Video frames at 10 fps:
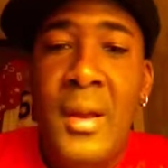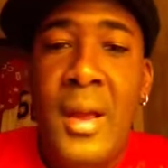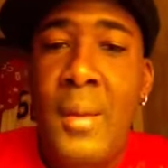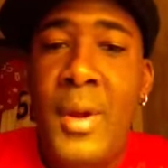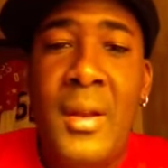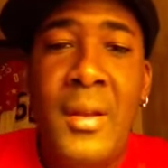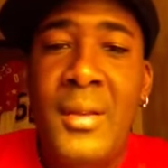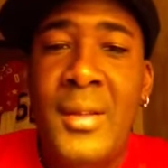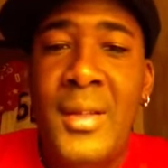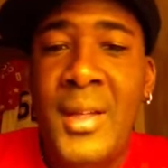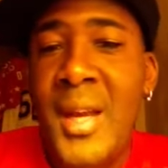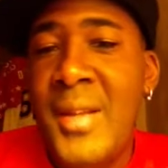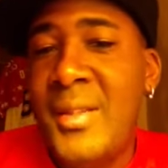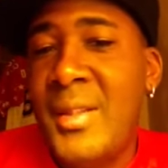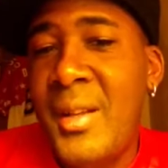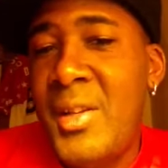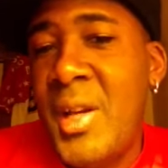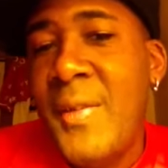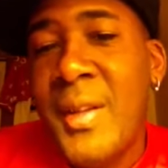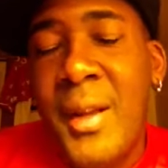I mean, the Kansas City
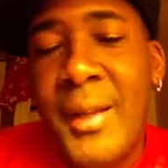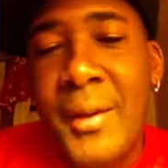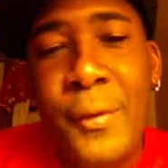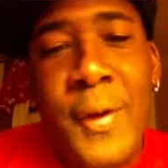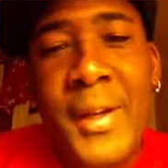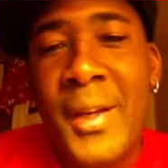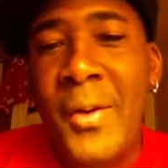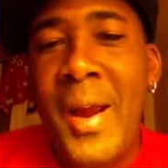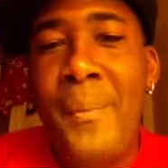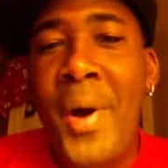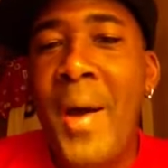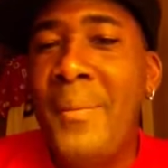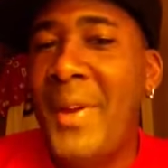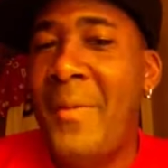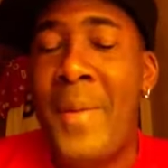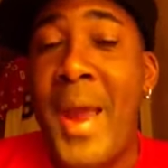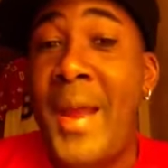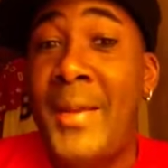Chiefs are like the fucking great pumpkin, man.